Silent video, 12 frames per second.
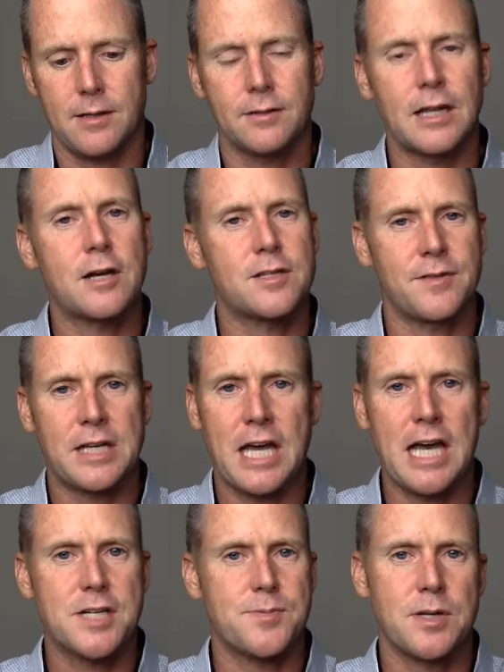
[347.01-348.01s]
letters of
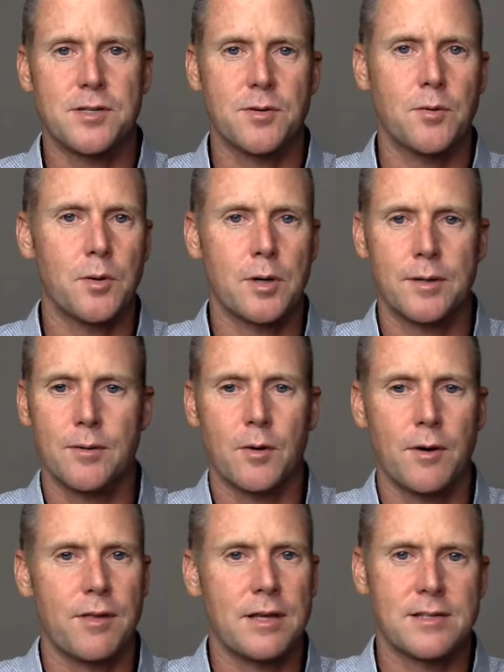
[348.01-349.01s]
engagement
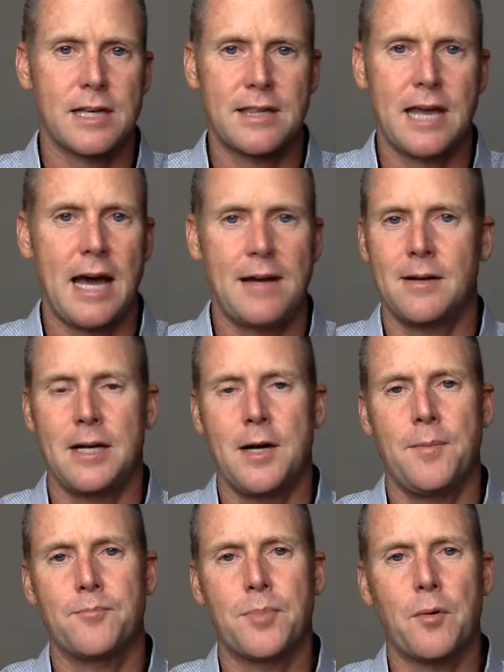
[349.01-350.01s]
or things like that.
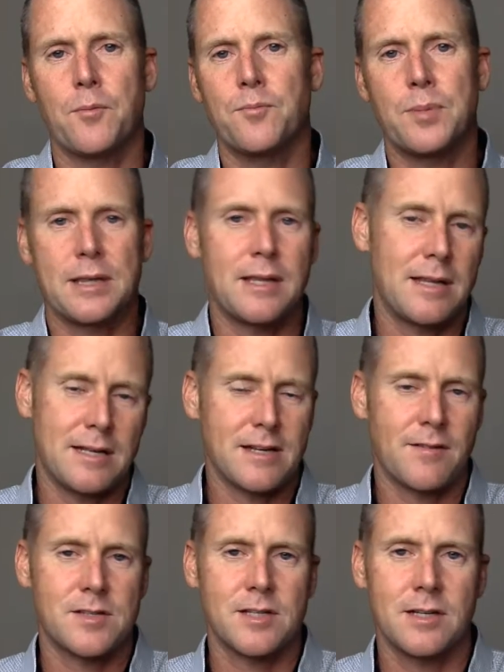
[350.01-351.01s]
But
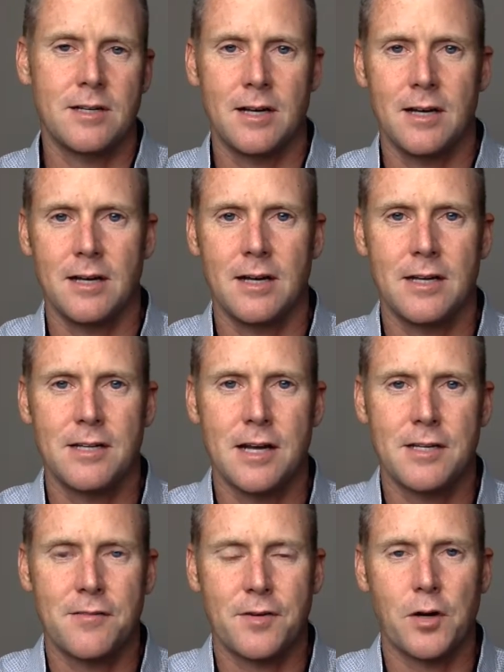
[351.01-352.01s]
that's obviously
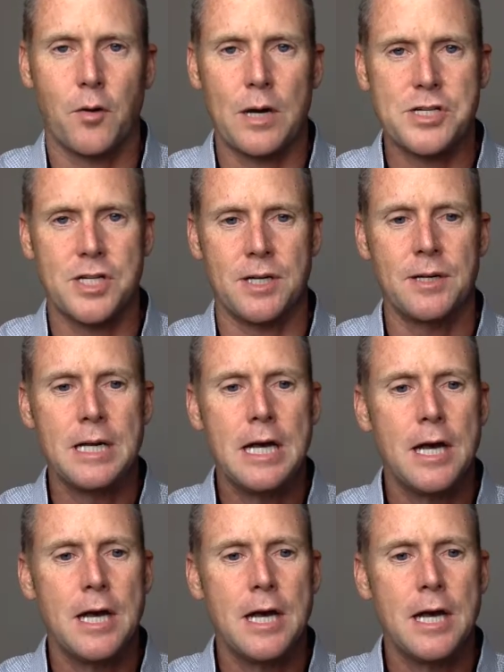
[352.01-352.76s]
a different question.